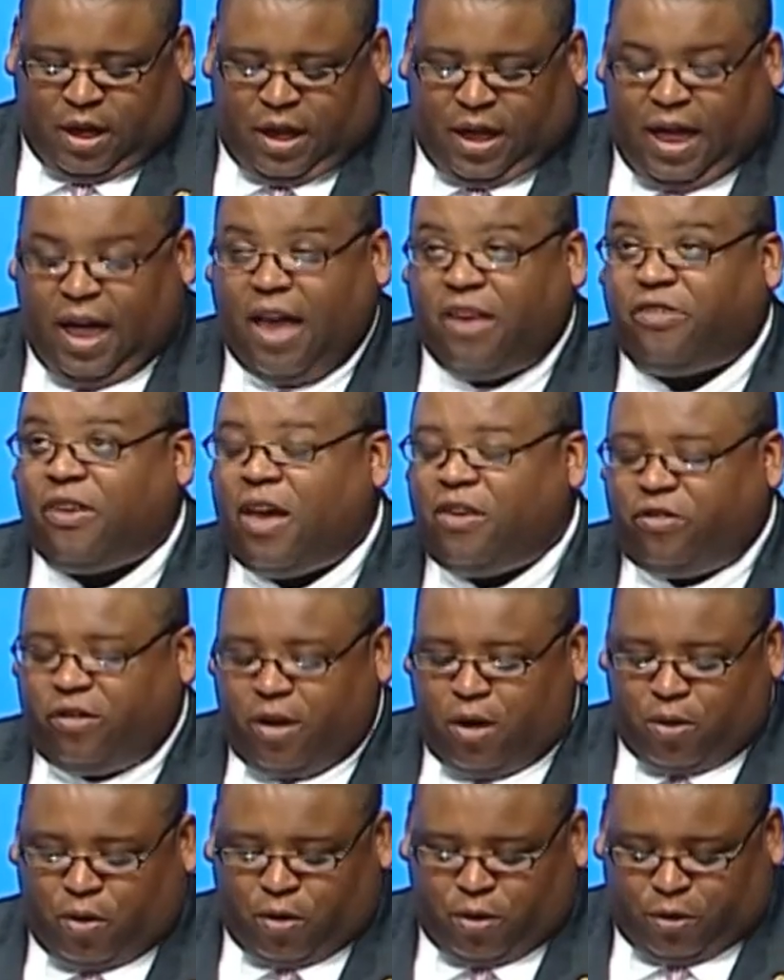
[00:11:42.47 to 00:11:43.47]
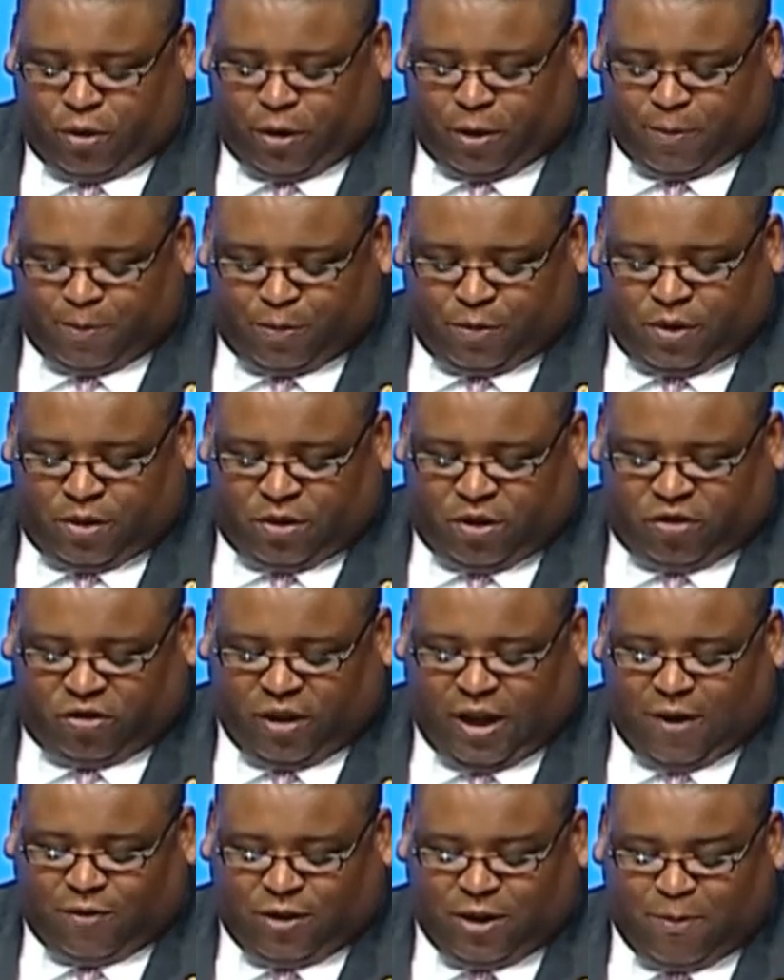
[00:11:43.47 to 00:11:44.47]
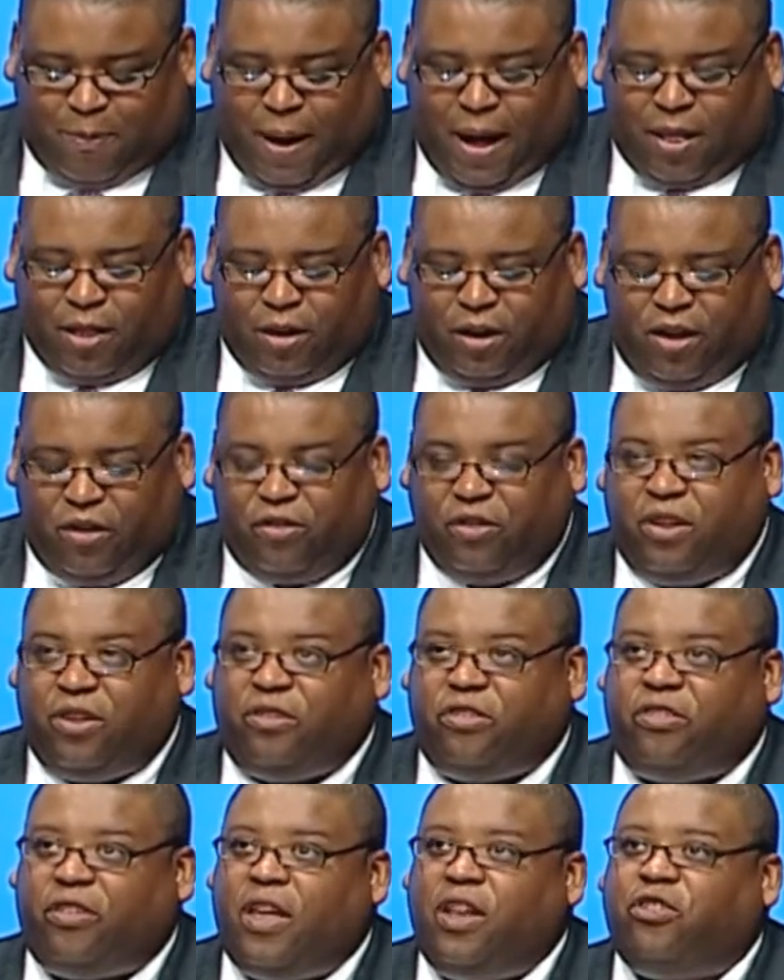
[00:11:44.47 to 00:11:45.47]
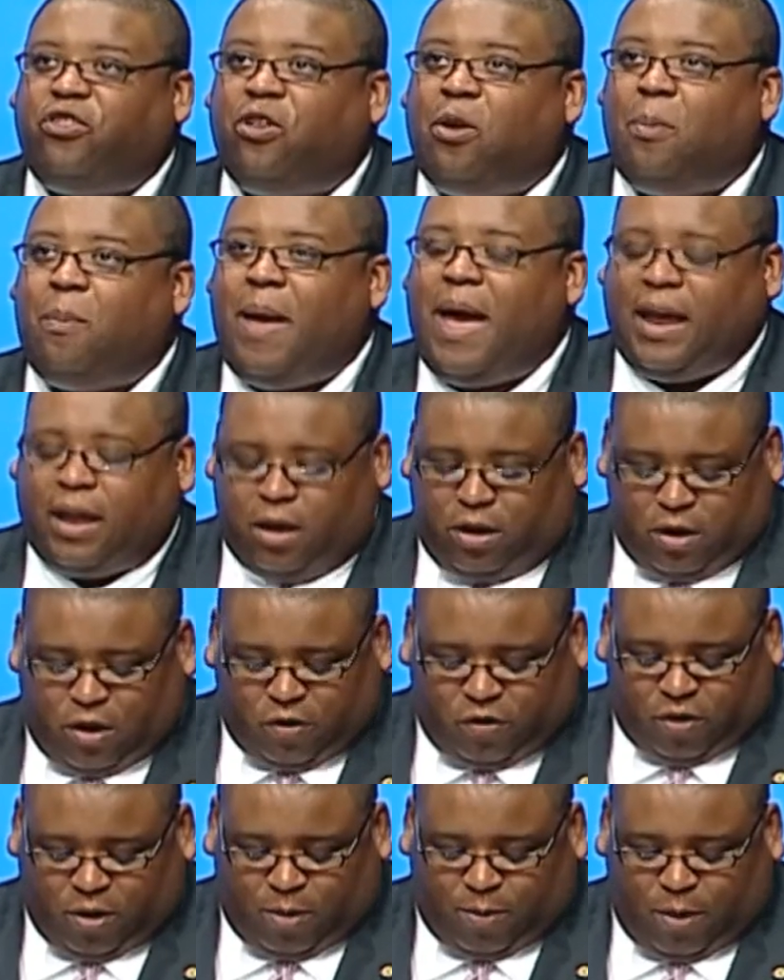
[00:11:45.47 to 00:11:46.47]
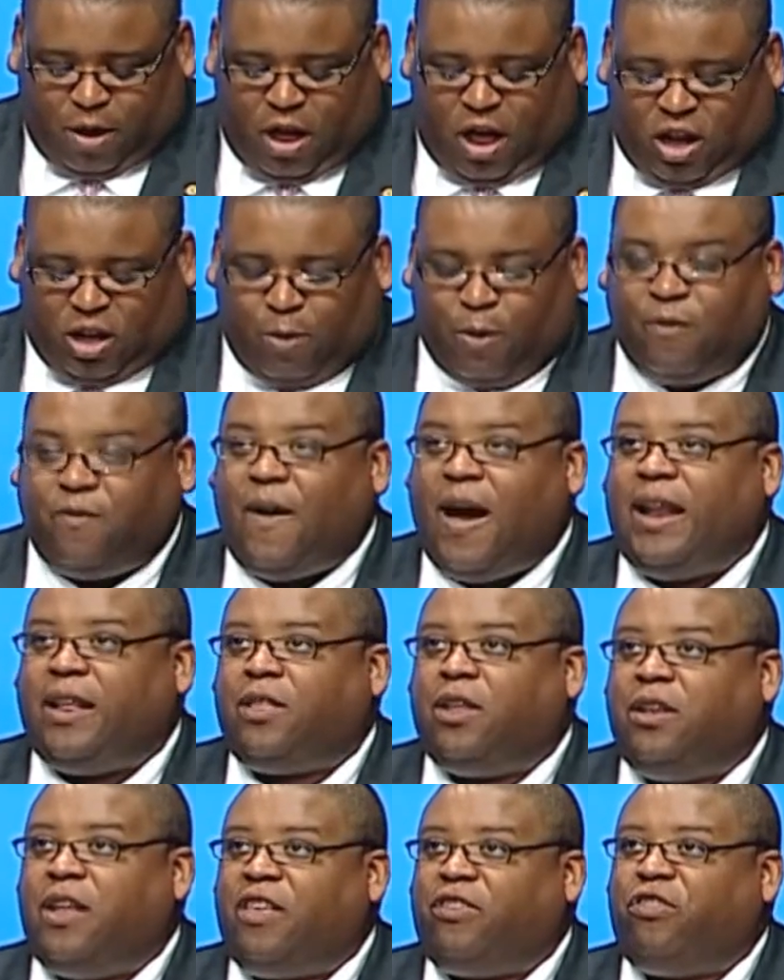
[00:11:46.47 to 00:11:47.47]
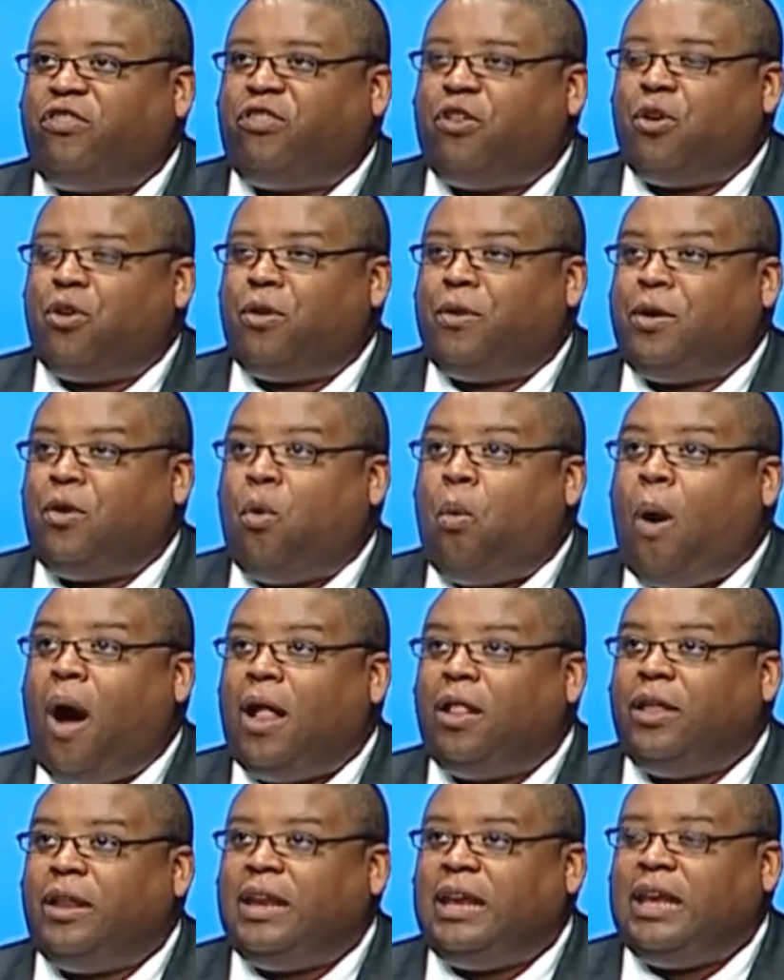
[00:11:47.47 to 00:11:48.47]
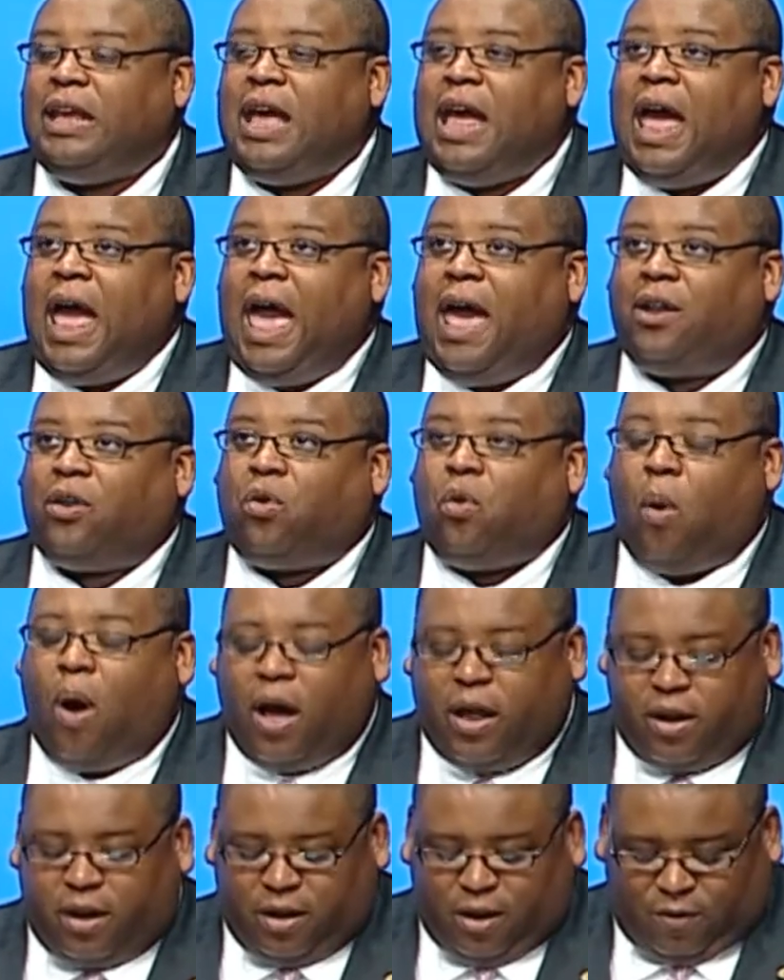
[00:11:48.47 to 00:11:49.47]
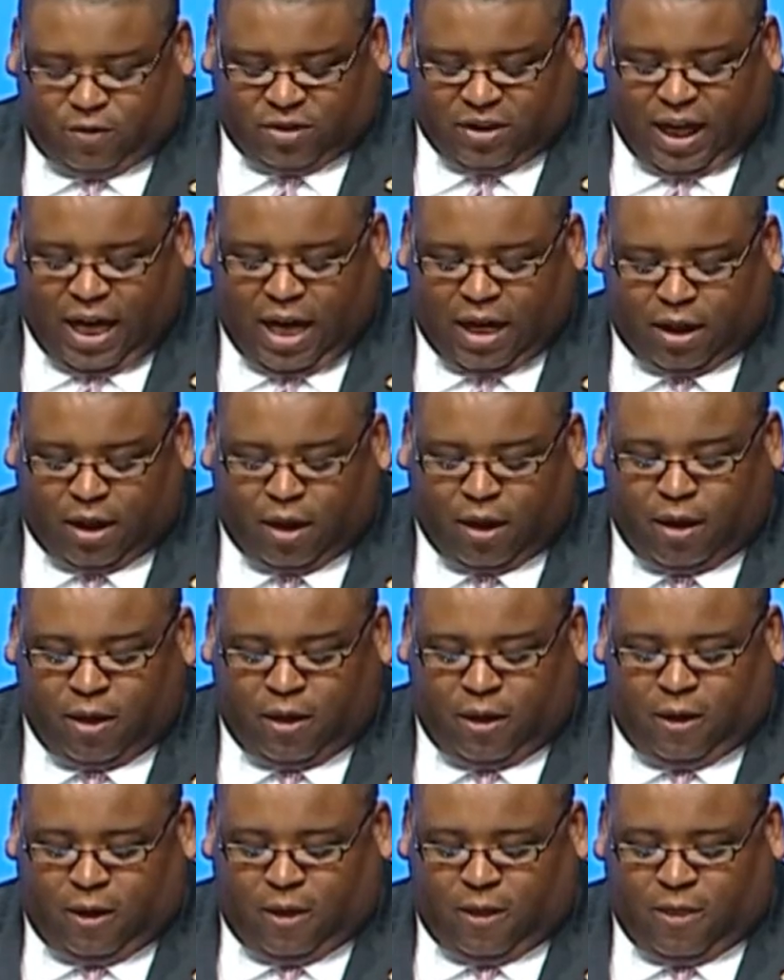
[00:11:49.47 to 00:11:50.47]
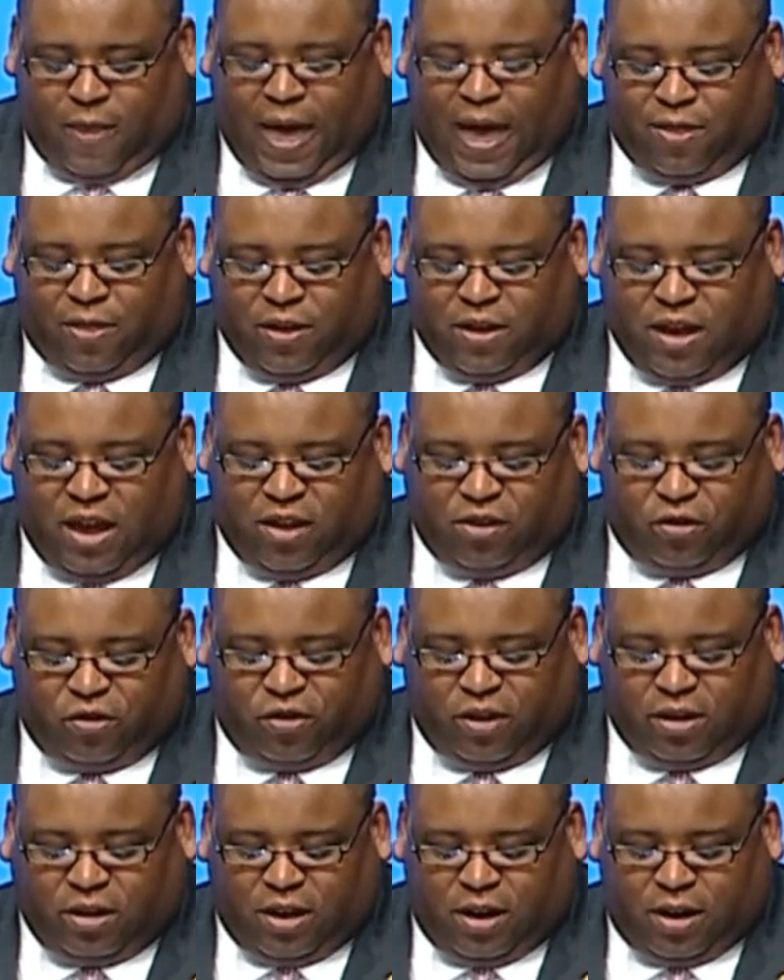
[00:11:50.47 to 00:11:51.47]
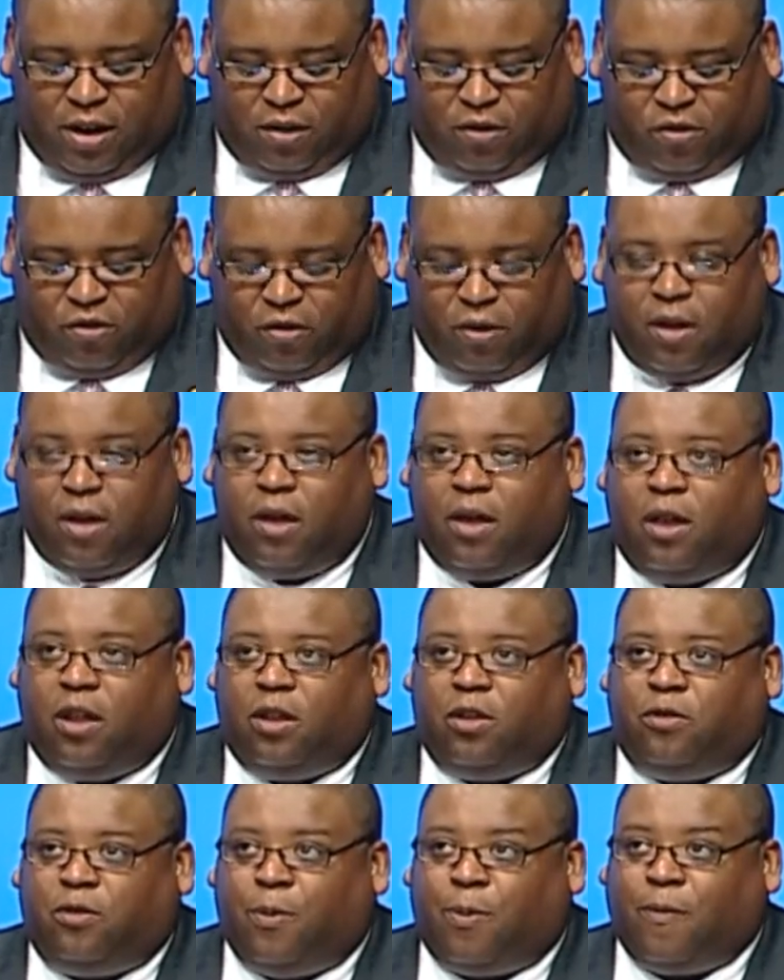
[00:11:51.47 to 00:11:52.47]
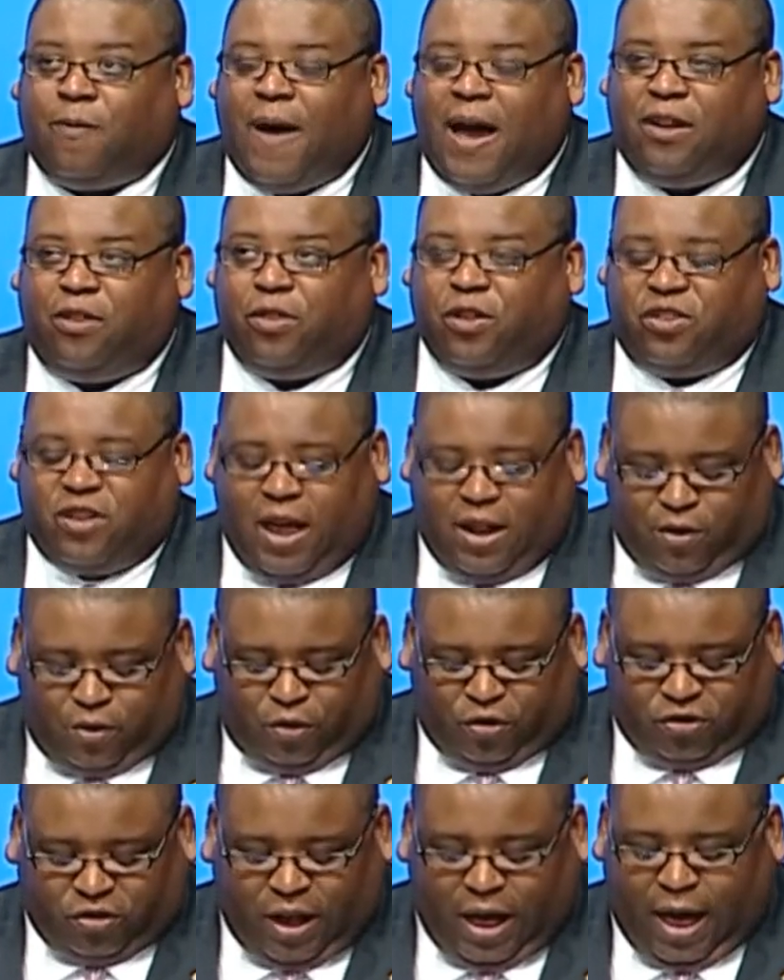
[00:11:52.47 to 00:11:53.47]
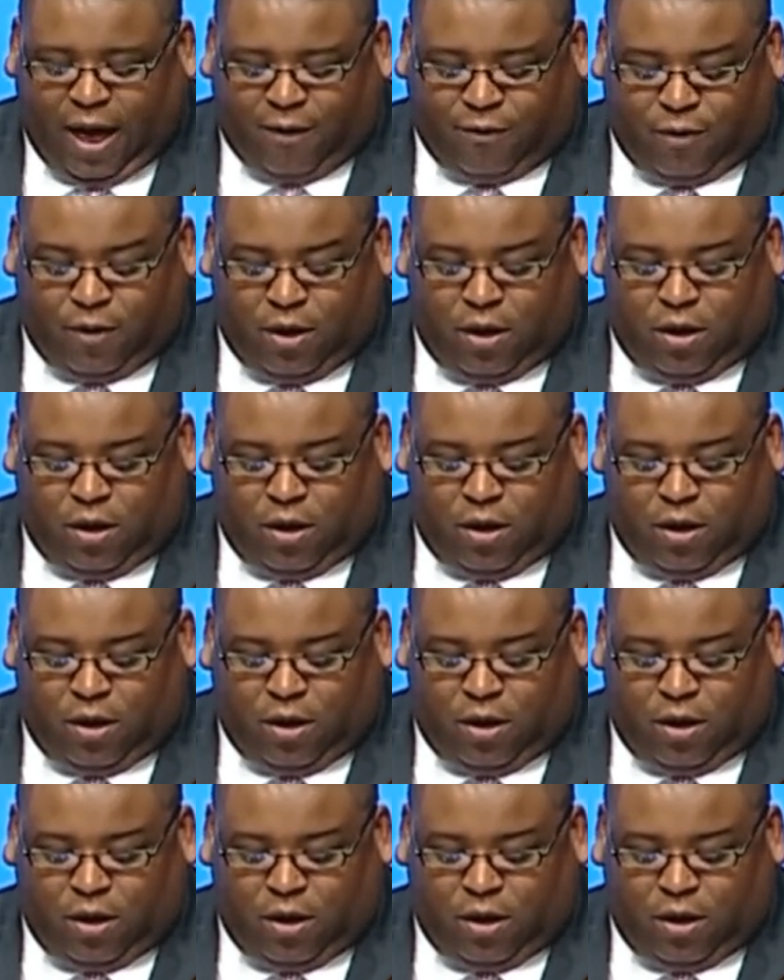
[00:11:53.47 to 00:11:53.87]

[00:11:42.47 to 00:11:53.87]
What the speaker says: As I said earlier, the safety pilot is an essential mechanism to providing the necessary quality and quantity of data that the agency needs to provide to the technical staff